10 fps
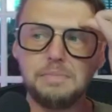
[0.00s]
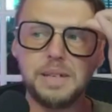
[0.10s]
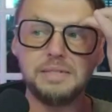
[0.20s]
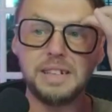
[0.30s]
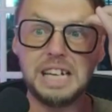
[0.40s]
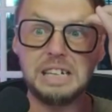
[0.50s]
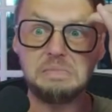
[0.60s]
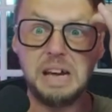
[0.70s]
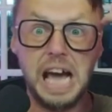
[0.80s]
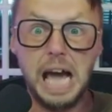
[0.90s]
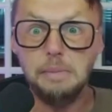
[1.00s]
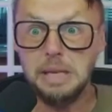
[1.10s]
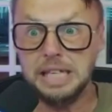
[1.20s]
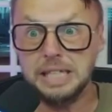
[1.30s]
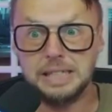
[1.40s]
right. but like I mean,
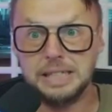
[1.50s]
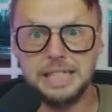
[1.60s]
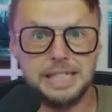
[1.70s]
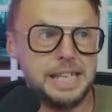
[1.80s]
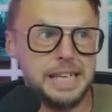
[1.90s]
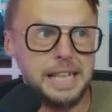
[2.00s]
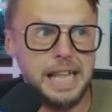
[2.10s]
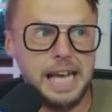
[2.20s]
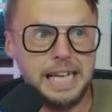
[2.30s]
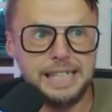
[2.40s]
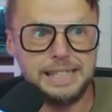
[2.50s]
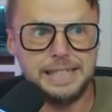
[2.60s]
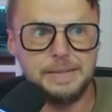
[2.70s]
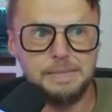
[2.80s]
it, listen, like it's